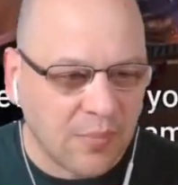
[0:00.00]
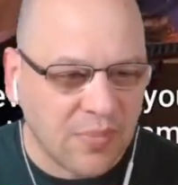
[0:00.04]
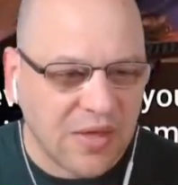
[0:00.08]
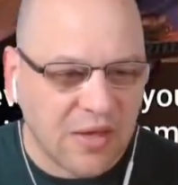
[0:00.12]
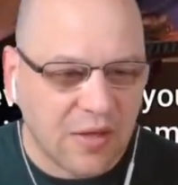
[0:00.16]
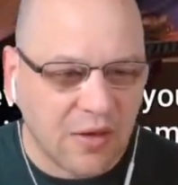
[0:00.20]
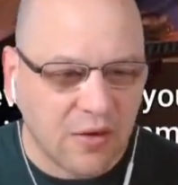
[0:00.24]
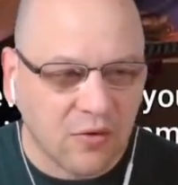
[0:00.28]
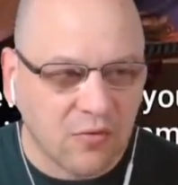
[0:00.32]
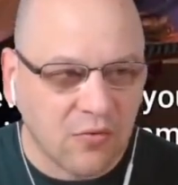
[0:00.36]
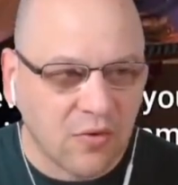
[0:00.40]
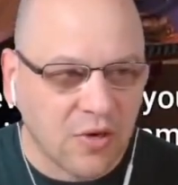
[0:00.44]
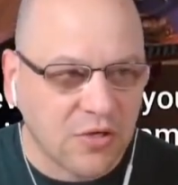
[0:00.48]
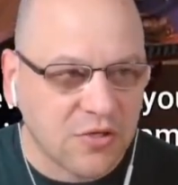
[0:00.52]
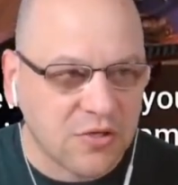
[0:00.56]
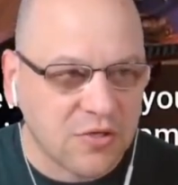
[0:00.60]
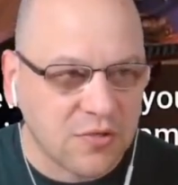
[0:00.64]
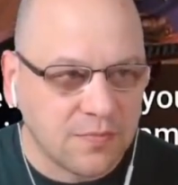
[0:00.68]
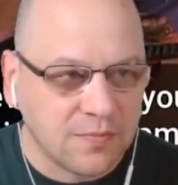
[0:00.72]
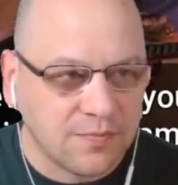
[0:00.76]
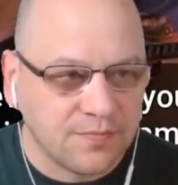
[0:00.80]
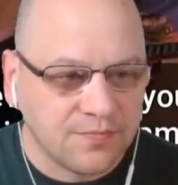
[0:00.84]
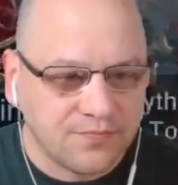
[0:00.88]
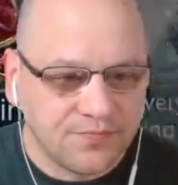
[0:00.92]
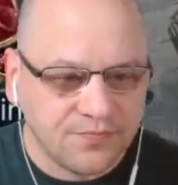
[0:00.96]
not in a rush.
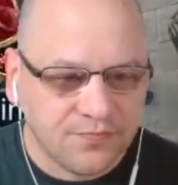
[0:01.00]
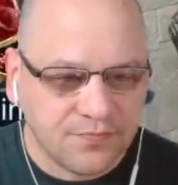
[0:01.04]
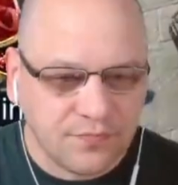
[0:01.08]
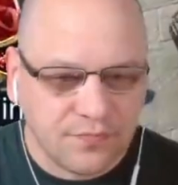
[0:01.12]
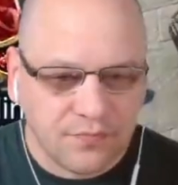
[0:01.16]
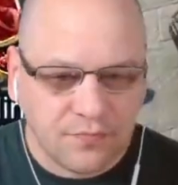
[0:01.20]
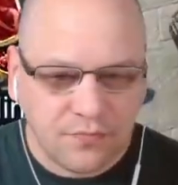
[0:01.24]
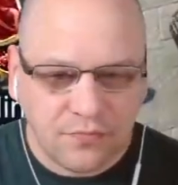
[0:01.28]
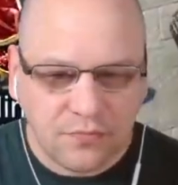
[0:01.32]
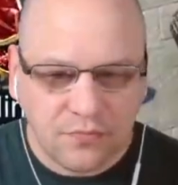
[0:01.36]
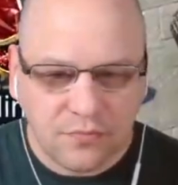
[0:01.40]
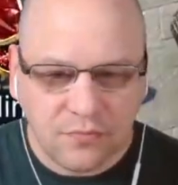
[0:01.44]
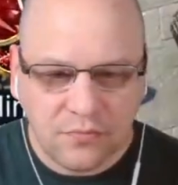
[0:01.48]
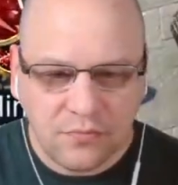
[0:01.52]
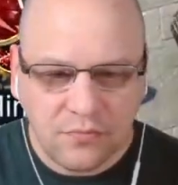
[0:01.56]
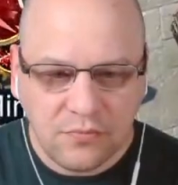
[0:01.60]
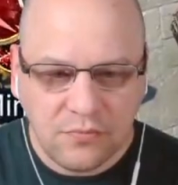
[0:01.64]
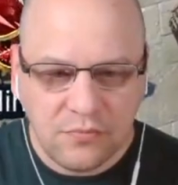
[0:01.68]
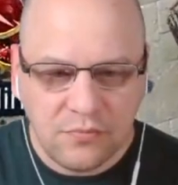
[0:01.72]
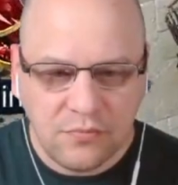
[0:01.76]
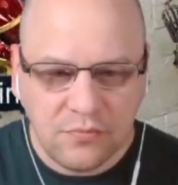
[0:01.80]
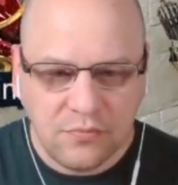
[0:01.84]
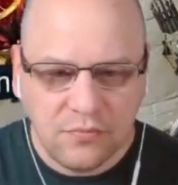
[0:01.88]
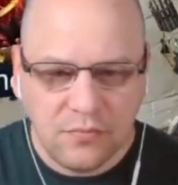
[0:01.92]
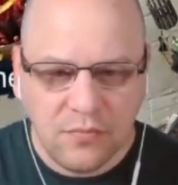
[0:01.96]

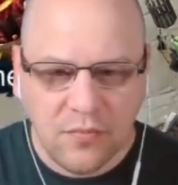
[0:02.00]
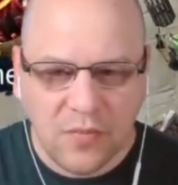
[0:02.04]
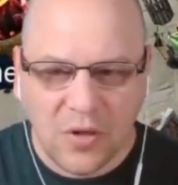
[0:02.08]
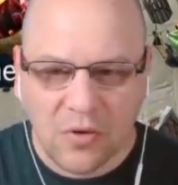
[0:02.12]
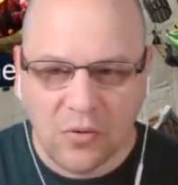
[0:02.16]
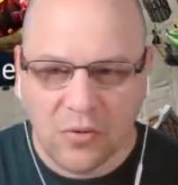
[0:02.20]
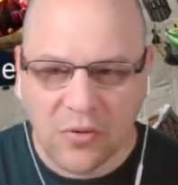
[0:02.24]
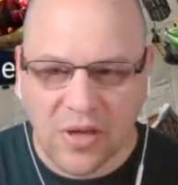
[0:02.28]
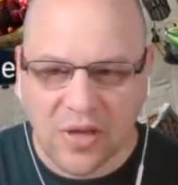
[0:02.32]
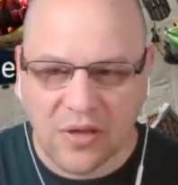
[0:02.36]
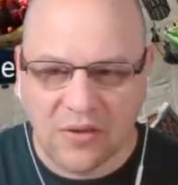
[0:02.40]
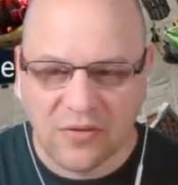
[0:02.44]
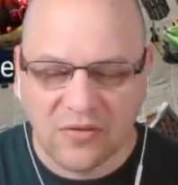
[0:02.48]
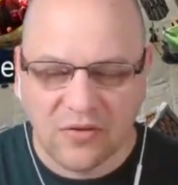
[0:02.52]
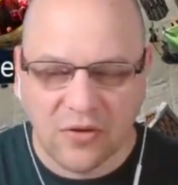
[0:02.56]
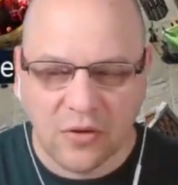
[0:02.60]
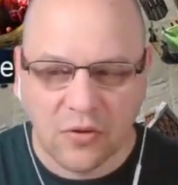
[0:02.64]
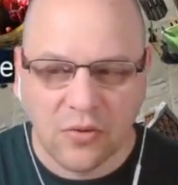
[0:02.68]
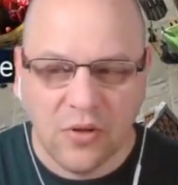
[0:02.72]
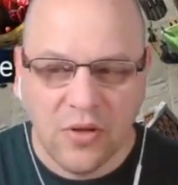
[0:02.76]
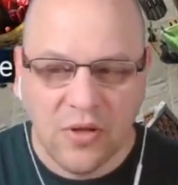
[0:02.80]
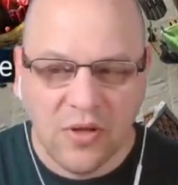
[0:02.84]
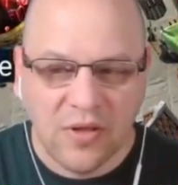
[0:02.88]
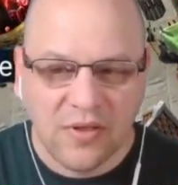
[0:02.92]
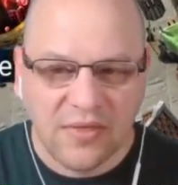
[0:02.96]
Okay,
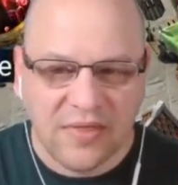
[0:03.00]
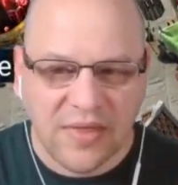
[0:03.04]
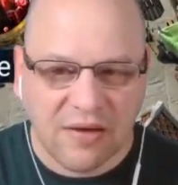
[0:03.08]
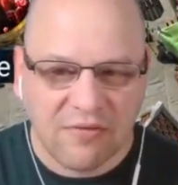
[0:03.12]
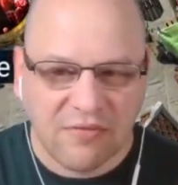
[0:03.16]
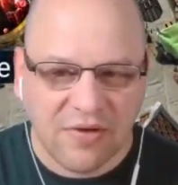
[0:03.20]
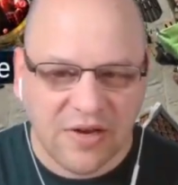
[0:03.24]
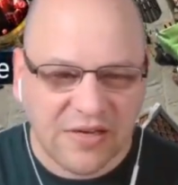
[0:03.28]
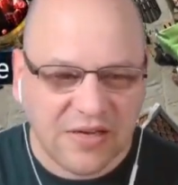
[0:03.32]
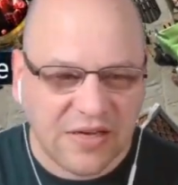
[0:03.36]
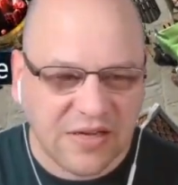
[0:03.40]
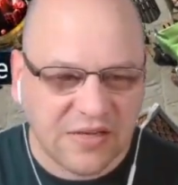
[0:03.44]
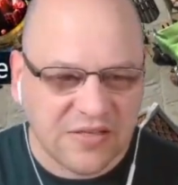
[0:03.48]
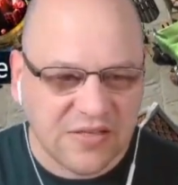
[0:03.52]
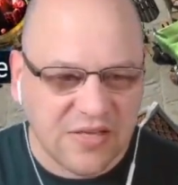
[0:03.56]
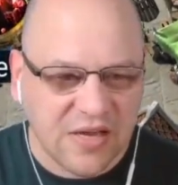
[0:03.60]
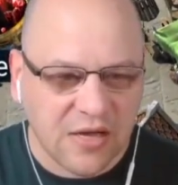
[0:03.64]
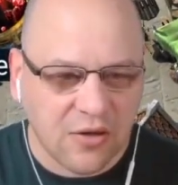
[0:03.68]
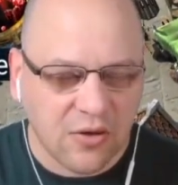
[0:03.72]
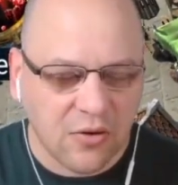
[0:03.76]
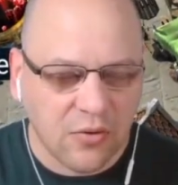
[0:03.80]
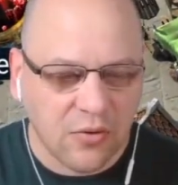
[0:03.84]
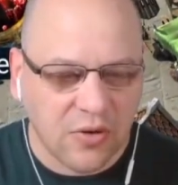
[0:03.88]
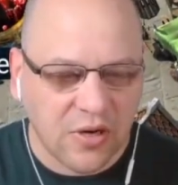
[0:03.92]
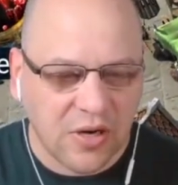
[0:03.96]
so that red dot's not going